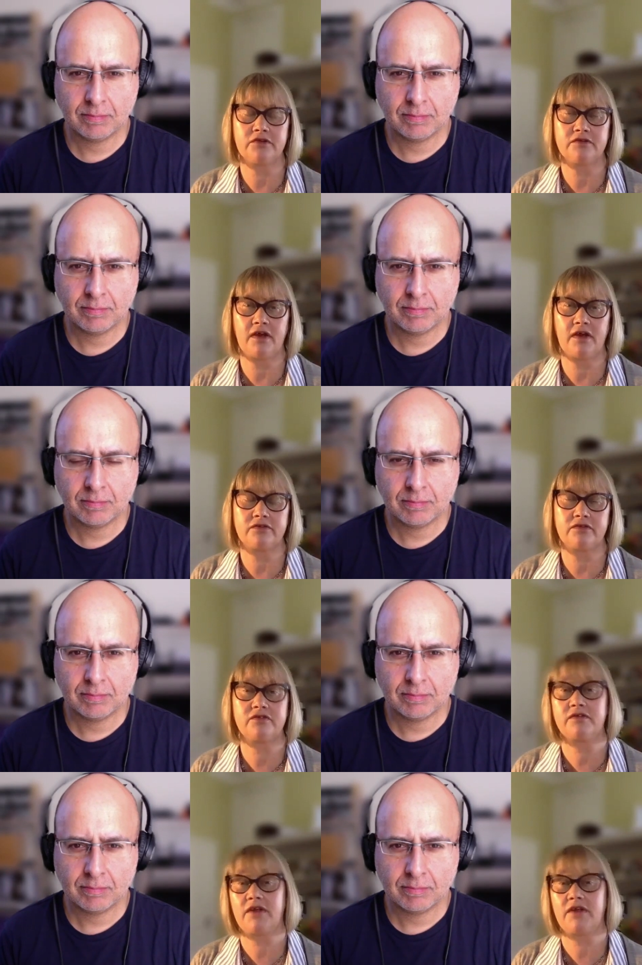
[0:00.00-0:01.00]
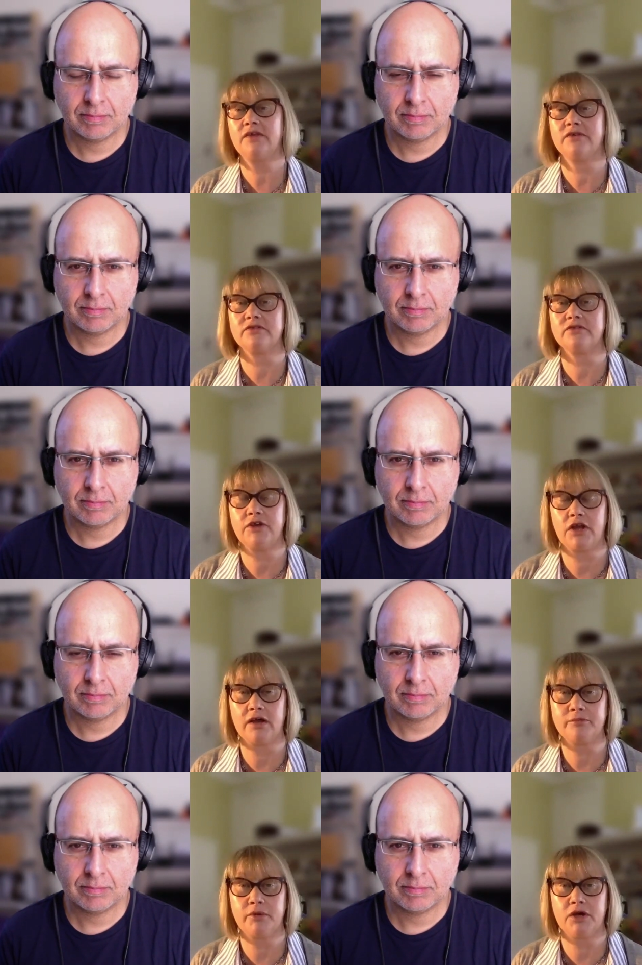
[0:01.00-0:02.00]
Speaker 1: it sets the standards, if you
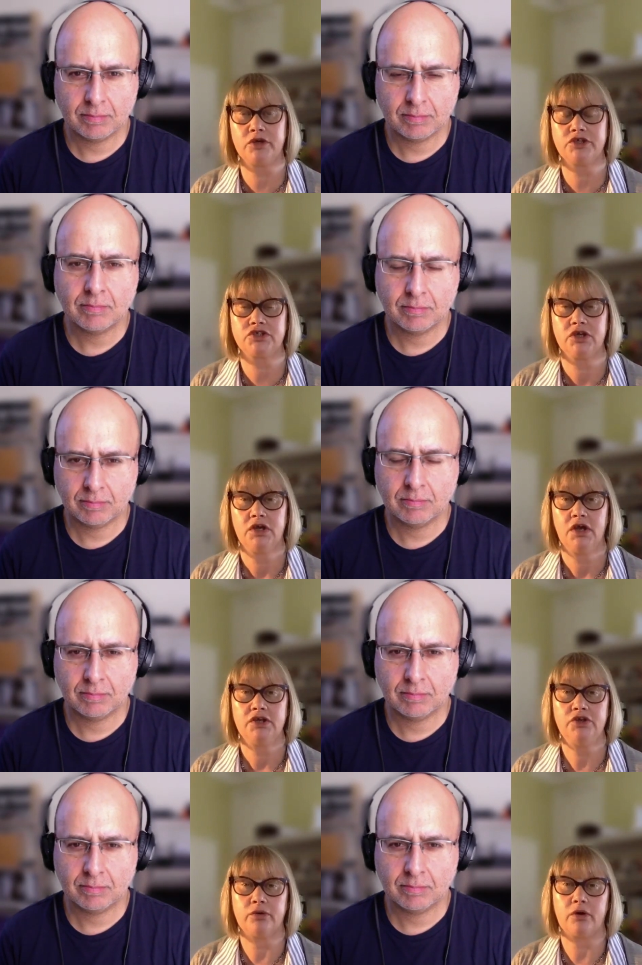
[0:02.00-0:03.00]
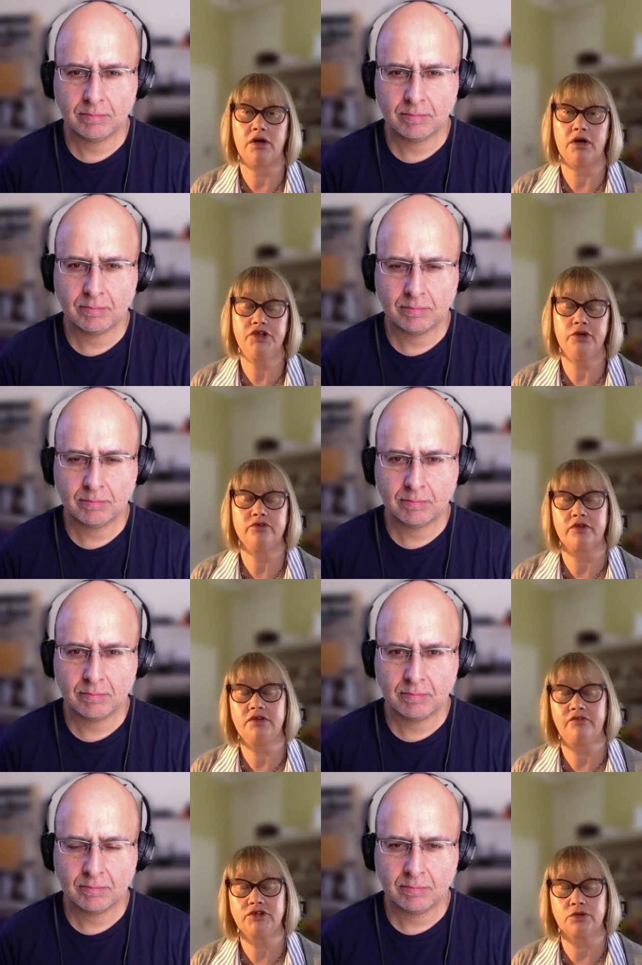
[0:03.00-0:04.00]
like, by which you are you as an
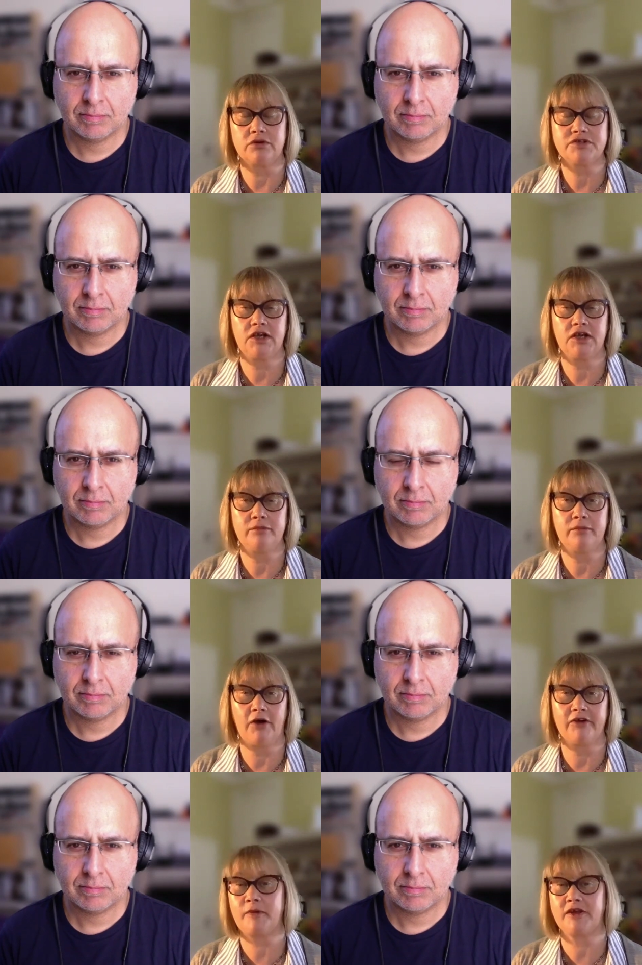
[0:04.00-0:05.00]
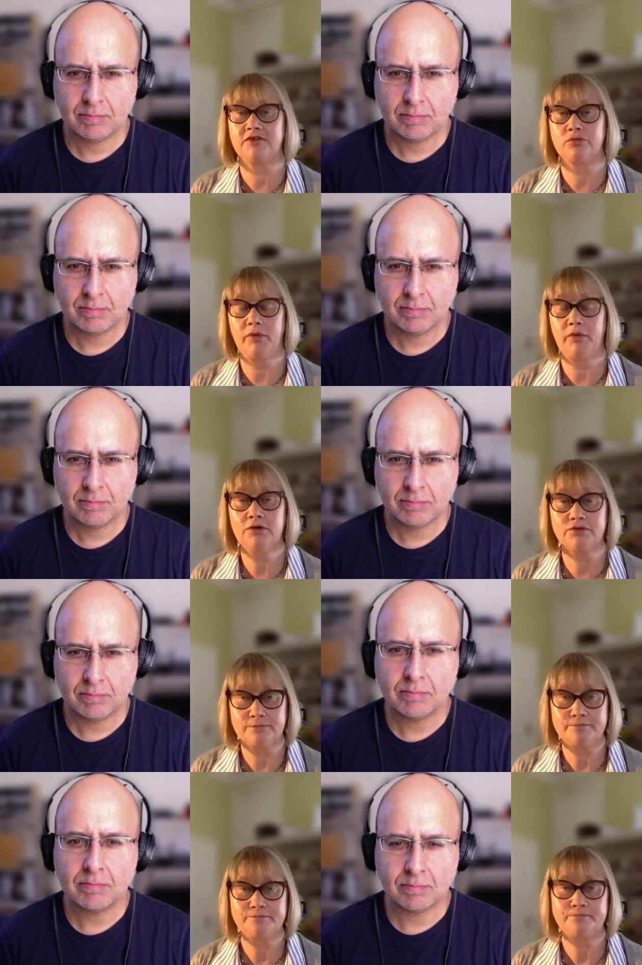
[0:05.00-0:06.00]
individual or a team are expected to uphold.
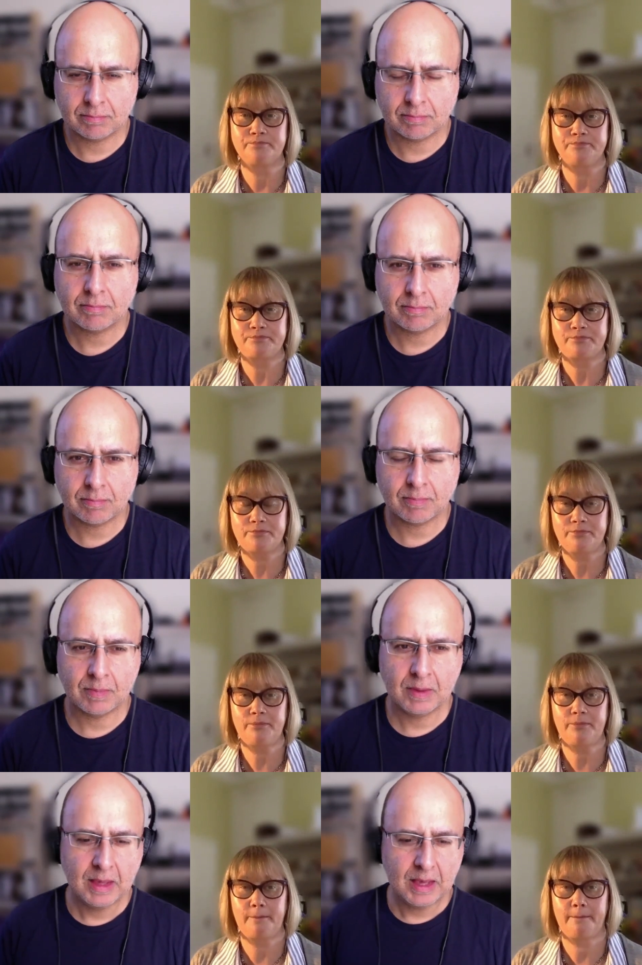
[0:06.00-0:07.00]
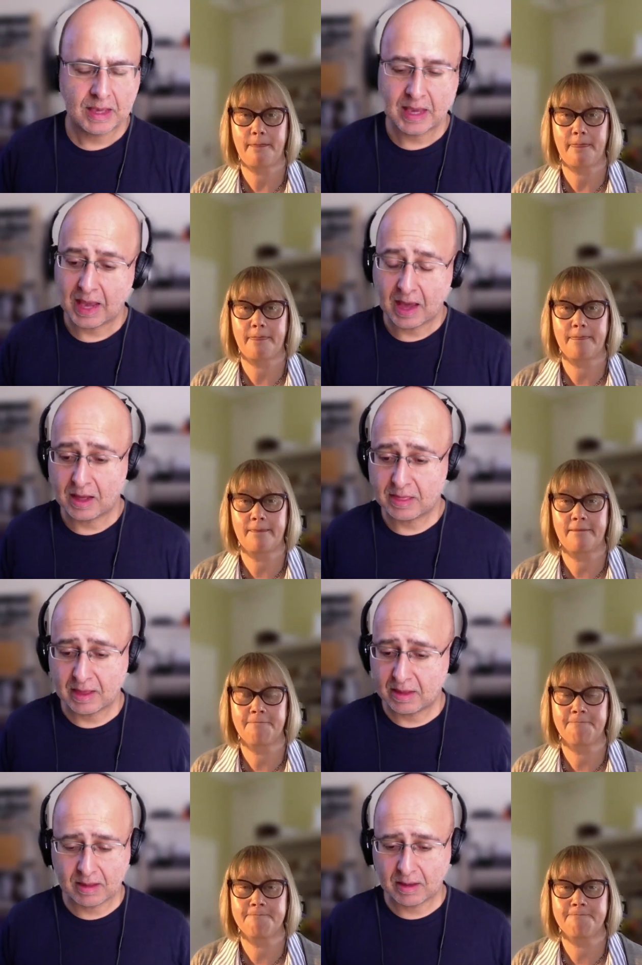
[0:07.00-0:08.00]
Speaker 2: mm Yeah, and I
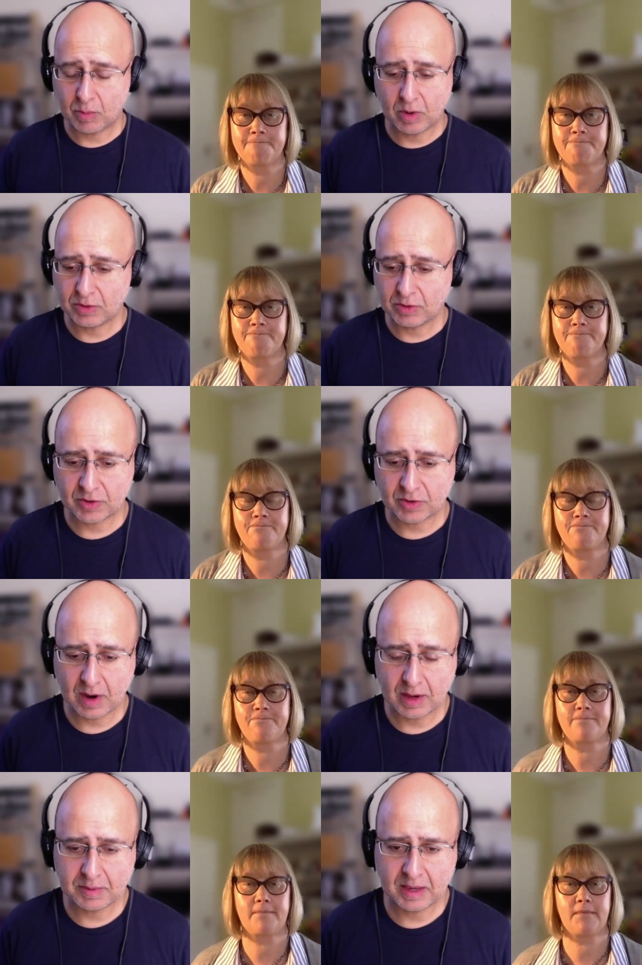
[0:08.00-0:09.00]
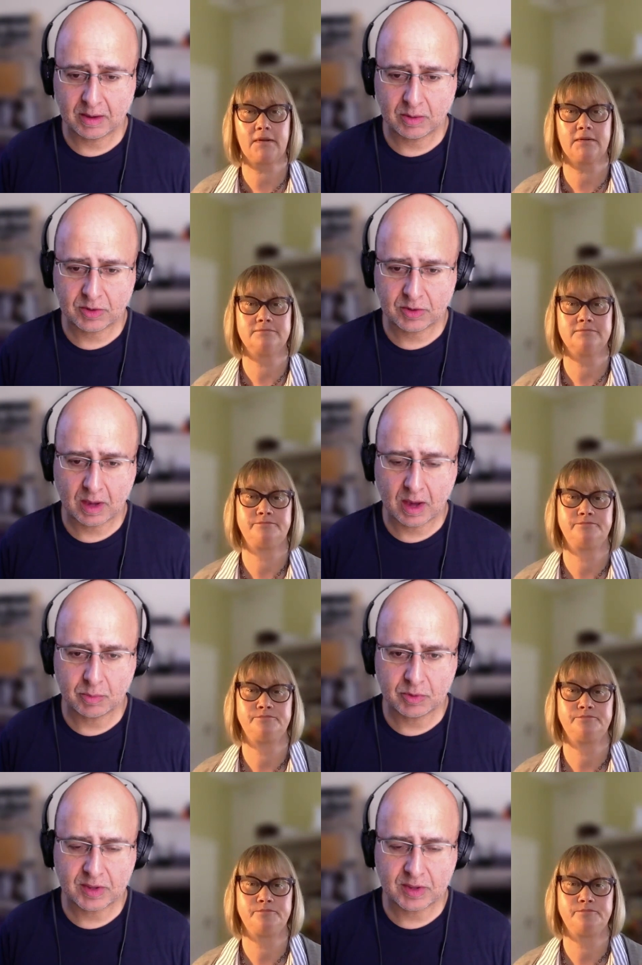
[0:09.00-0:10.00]
think uh, what you've described here is I, I,
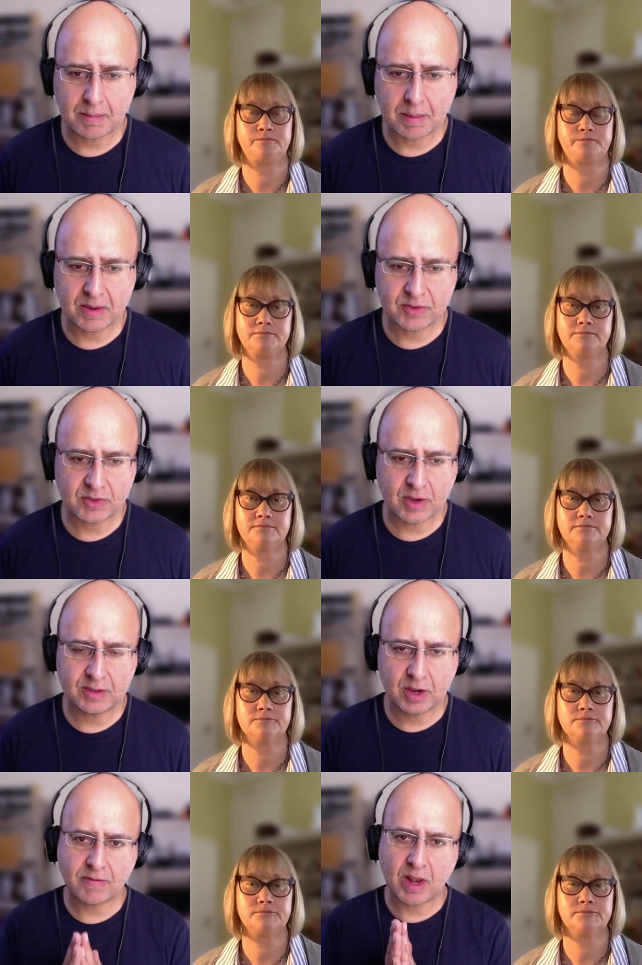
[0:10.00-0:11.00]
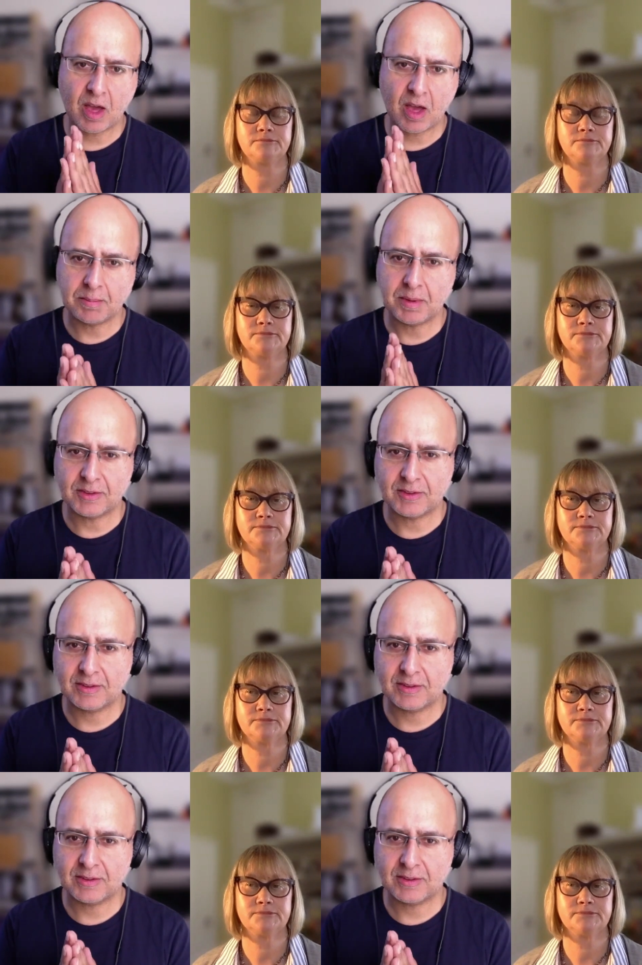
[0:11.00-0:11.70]
would sum up as this idea of alignment.